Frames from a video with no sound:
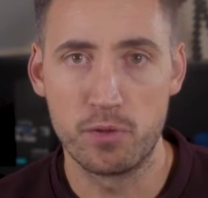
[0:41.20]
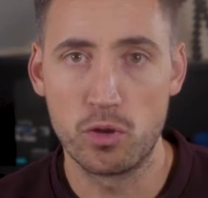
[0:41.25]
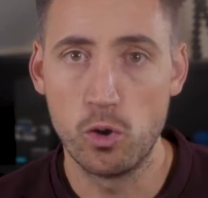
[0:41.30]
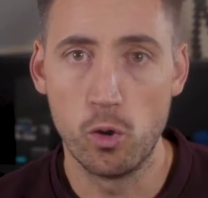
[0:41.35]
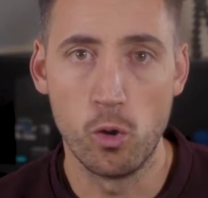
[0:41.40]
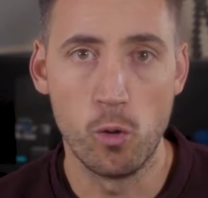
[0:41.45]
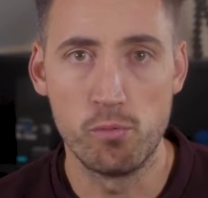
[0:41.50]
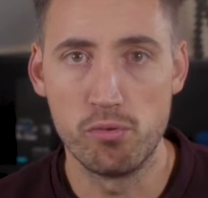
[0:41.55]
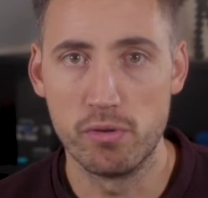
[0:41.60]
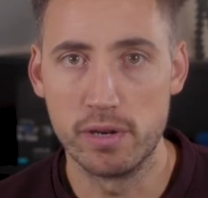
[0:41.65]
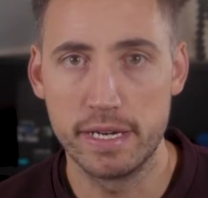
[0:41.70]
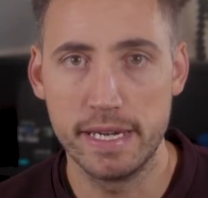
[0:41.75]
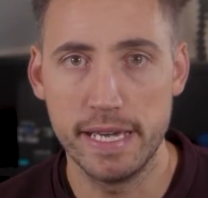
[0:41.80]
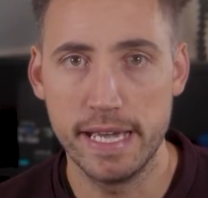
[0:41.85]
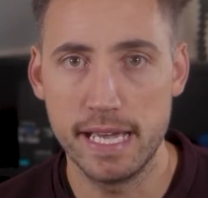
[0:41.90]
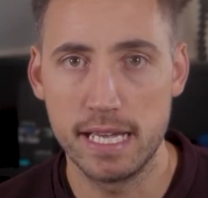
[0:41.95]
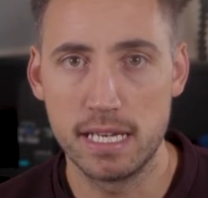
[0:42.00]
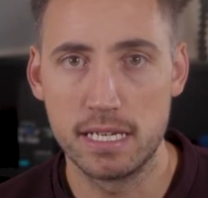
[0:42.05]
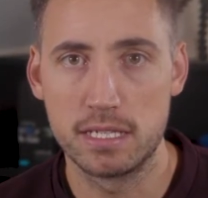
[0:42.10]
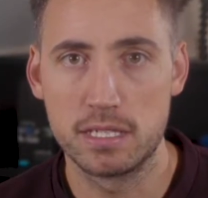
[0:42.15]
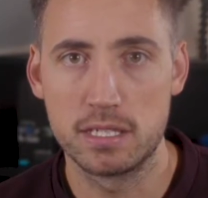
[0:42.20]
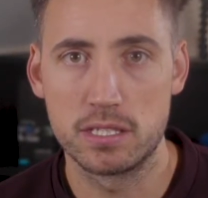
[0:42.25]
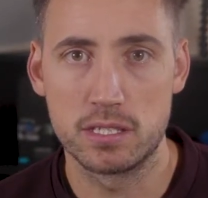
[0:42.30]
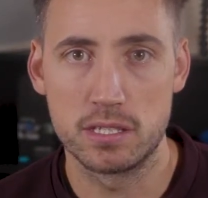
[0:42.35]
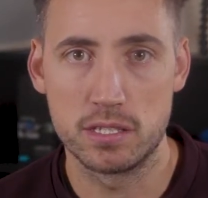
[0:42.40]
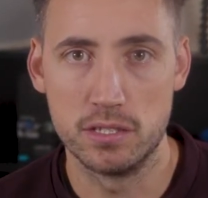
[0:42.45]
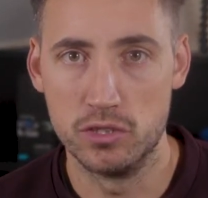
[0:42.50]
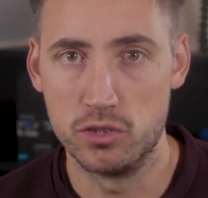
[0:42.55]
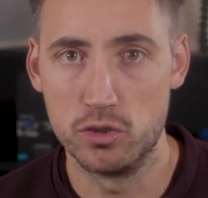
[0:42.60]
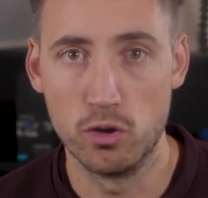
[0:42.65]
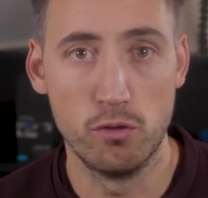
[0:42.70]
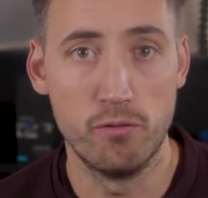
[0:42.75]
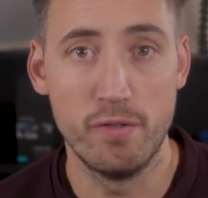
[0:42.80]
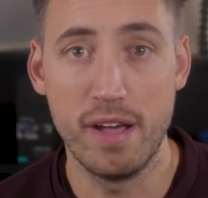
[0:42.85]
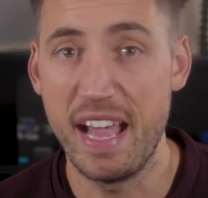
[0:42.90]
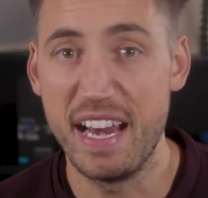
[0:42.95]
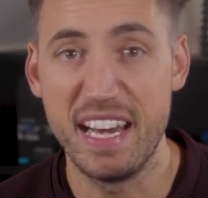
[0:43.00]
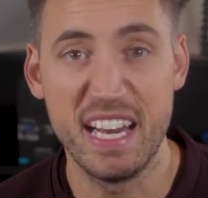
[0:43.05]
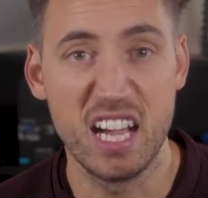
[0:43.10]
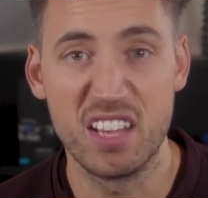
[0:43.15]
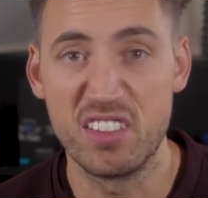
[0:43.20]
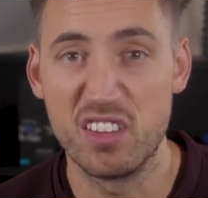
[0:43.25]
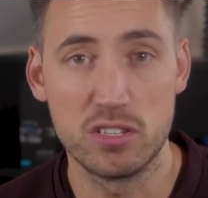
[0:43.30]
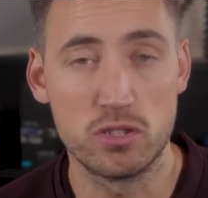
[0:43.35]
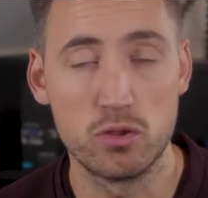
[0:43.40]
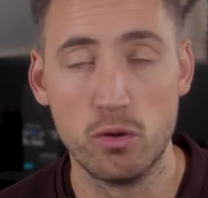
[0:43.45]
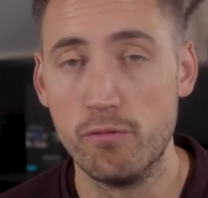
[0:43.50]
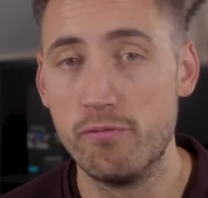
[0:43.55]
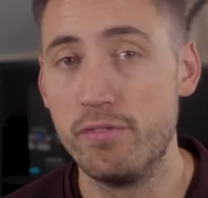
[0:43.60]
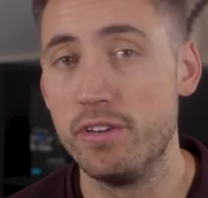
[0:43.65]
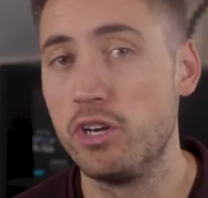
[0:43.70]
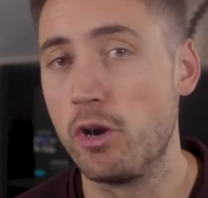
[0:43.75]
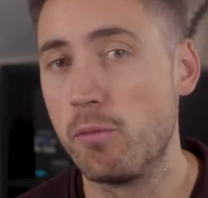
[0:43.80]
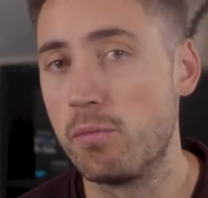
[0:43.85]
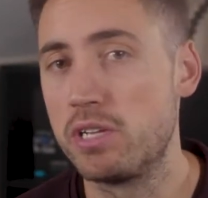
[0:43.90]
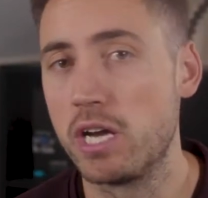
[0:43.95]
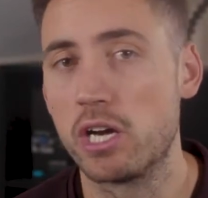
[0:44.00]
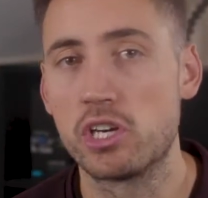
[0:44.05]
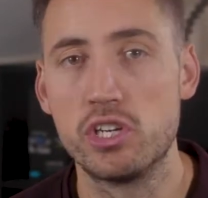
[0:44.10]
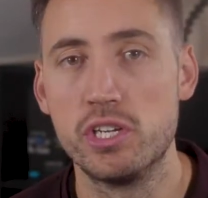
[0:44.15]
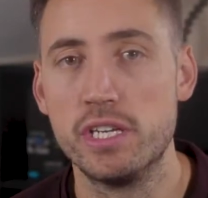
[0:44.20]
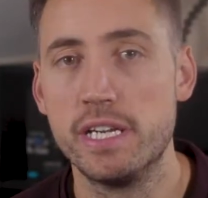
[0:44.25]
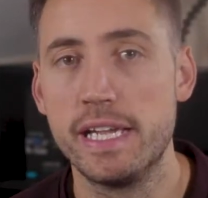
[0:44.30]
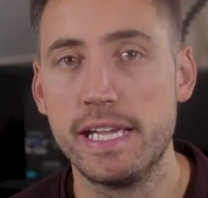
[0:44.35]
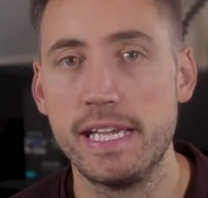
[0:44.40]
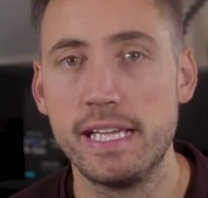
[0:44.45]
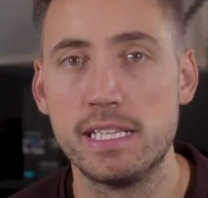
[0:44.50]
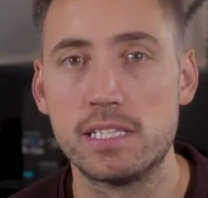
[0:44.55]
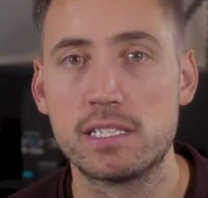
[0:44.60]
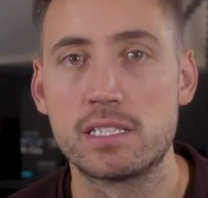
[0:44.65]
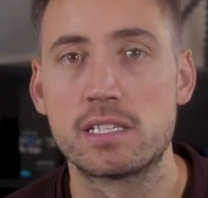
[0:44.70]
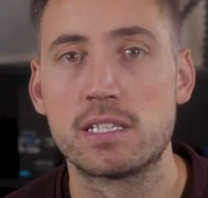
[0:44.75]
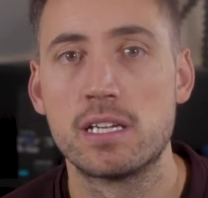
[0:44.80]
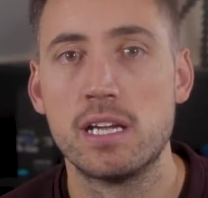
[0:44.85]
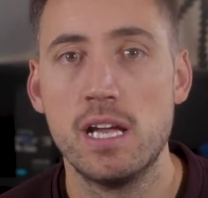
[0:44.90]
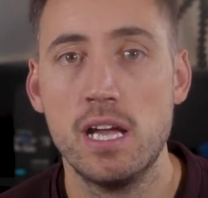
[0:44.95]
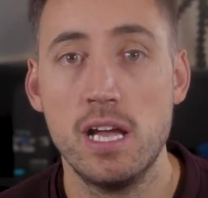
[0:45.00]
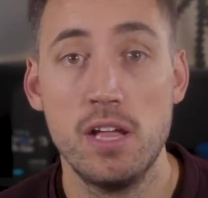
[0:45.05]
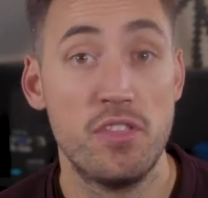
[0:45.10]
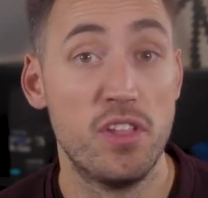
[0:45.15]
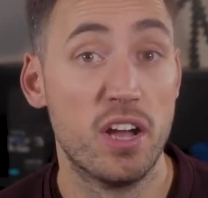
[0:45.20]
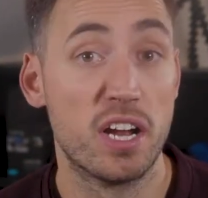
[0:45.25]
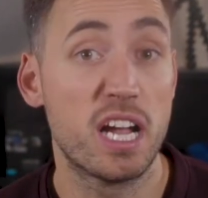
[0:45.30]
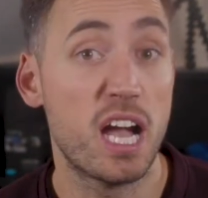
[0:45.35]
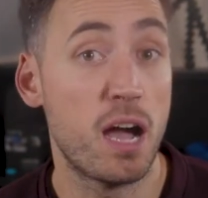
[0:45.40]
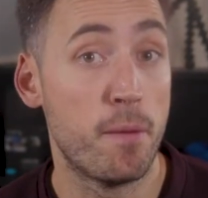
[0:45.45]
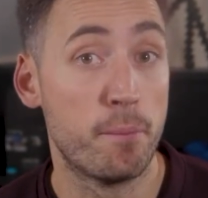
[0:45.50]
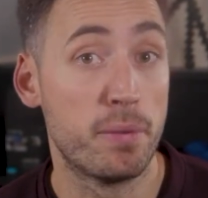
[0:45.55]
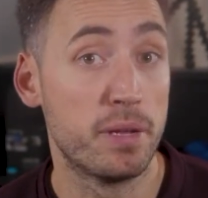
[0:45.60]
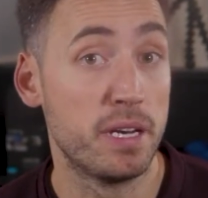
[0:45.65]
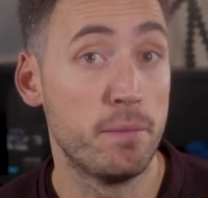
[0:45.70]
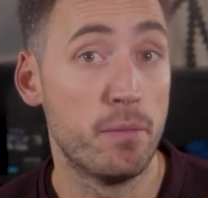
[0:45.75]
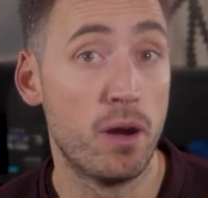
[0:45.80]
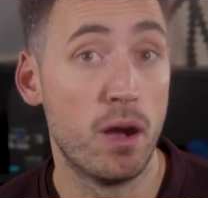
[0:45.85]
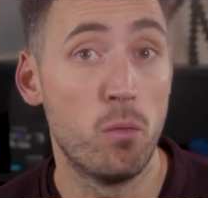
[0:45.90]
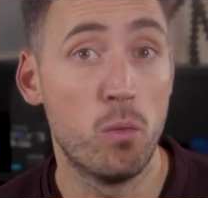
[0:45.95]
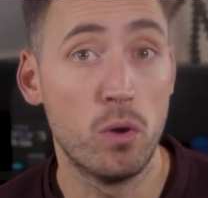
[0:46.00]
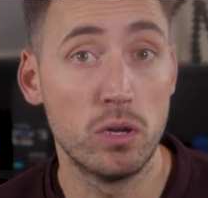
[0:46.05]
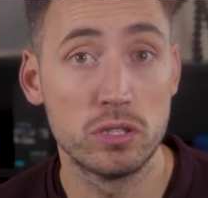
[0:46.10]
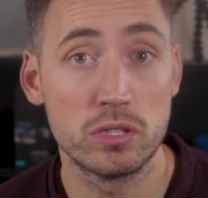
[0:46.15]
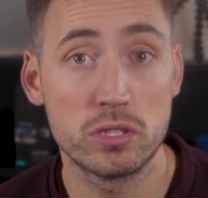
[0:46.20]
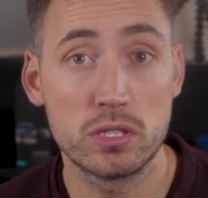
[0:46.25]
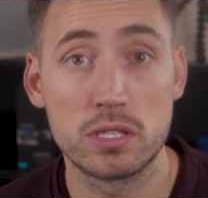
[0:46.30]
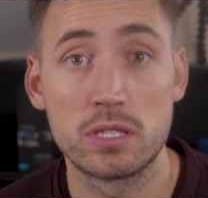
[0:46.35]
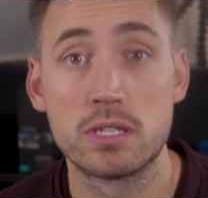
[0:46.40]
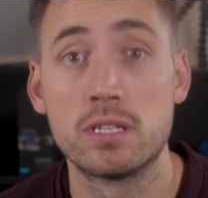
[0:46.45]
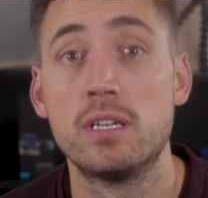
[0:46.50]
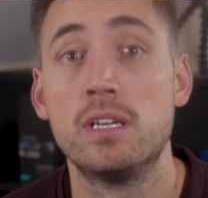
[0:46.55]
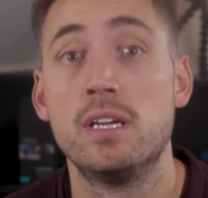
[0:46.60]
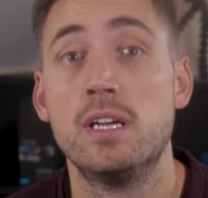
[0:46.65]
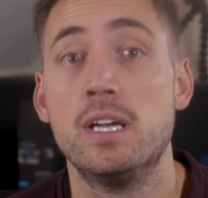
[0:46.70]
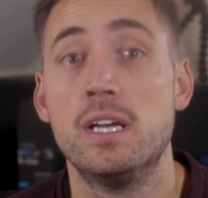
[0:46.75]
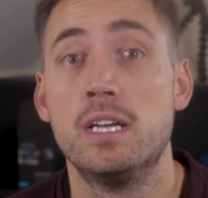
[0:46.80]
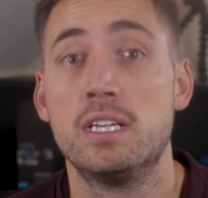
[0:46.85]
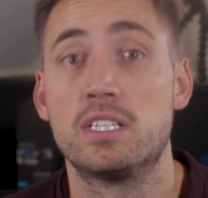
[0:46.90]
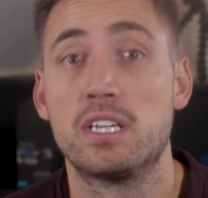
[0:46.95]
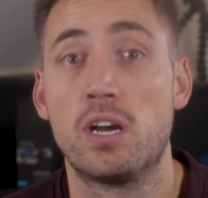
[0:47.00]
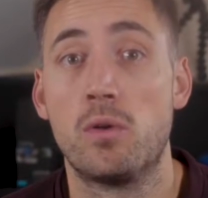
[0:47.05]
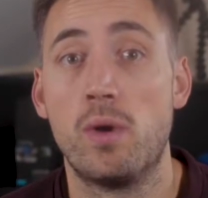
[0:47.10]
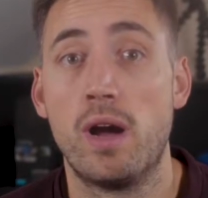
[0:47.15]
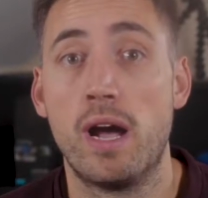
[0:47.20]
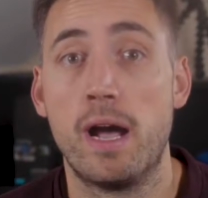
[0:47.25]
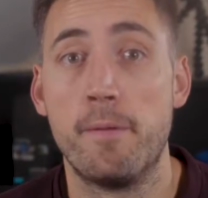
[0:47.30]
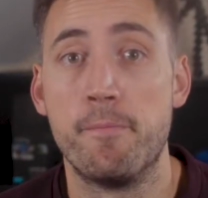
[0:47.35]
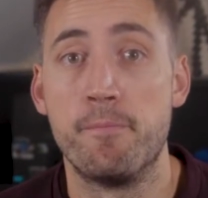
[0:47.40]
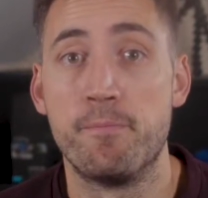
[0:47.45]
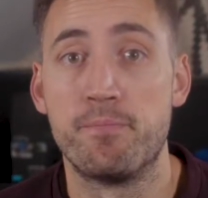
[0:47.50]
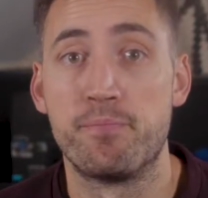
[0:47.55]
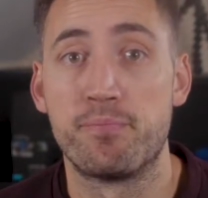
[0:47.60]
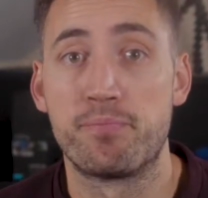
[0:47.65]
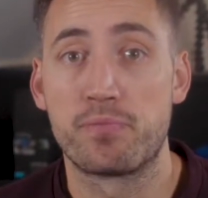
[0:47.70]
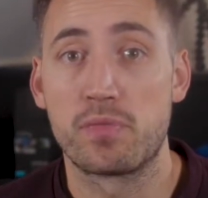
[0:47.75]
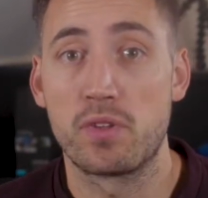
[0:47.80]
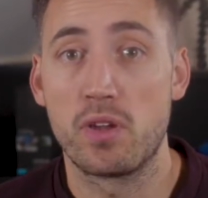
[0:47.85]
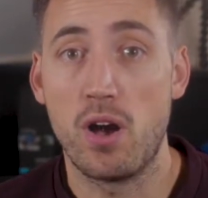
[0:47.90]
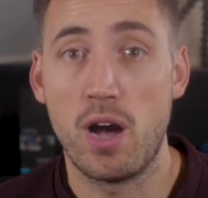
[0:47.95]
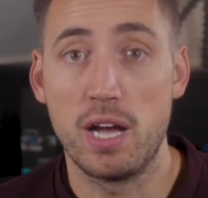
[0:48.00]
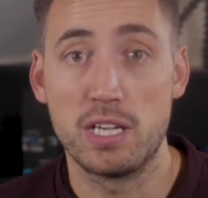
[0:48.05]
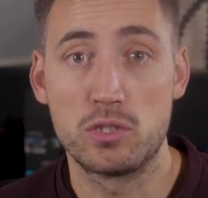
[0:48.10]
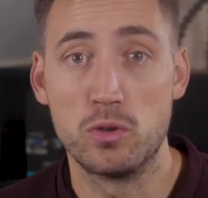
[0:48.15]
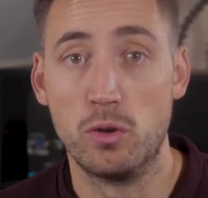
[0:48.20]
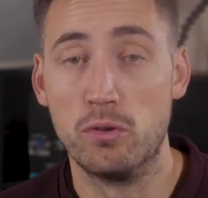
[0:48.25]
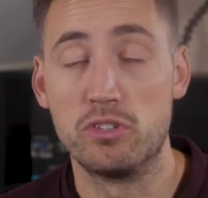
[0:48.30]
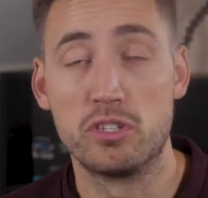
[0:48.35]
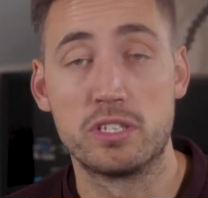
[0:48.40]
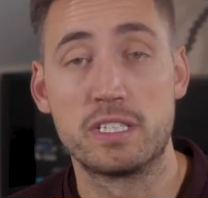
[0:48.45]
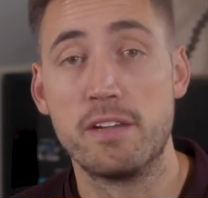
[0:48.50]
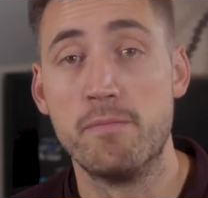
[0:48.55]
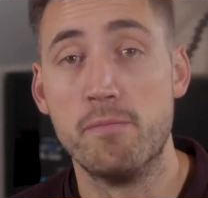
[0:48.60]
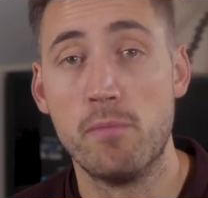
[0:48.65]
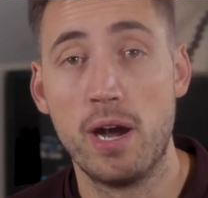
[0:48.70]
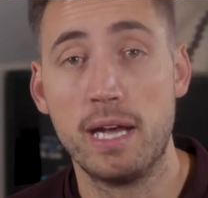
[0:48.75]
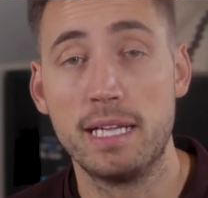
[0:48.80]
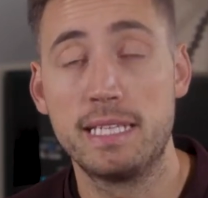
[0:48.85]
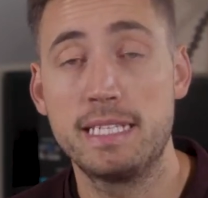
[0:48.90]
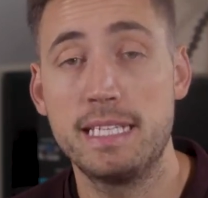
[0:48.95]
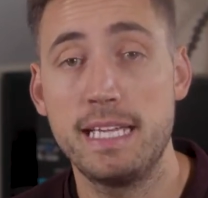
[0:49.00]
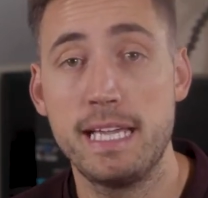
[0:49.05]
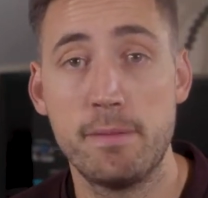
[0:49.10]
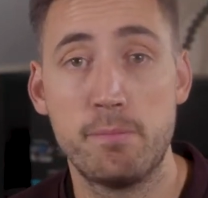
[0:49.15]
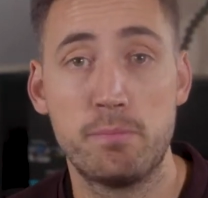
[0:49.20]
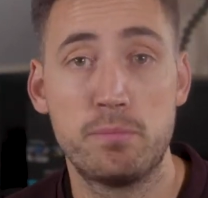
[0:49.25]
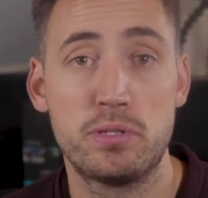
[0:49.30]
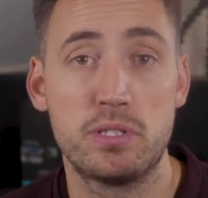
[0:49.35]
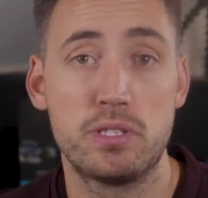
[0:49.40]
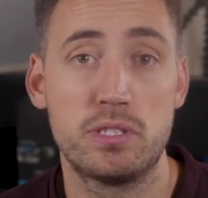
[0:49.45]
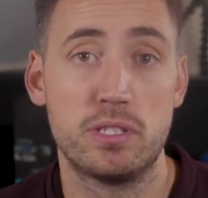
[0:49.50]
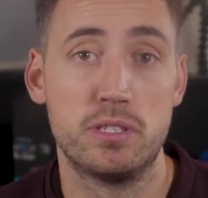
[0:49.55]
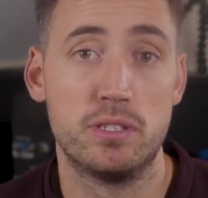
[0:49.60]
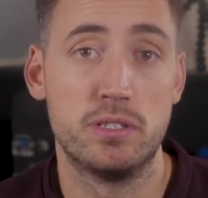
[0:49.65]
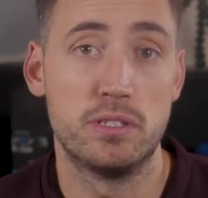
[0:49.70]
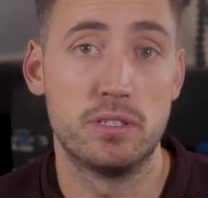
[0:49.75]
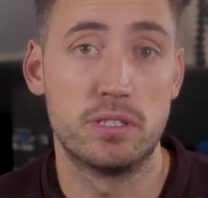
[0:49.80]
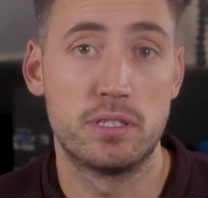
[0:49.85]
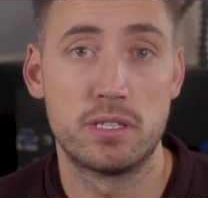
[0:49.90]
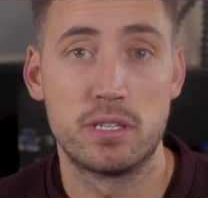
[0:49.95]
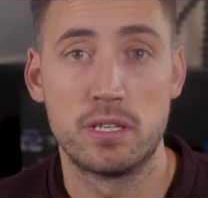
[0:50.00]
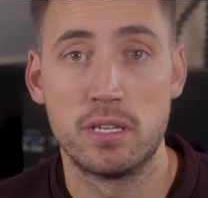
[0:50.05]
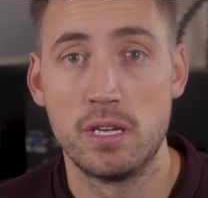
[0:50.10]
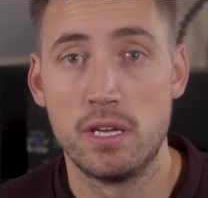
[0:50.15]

corporate gigs, and sort of any other sort of video production needs that a company might want. So I sort of just give my tips and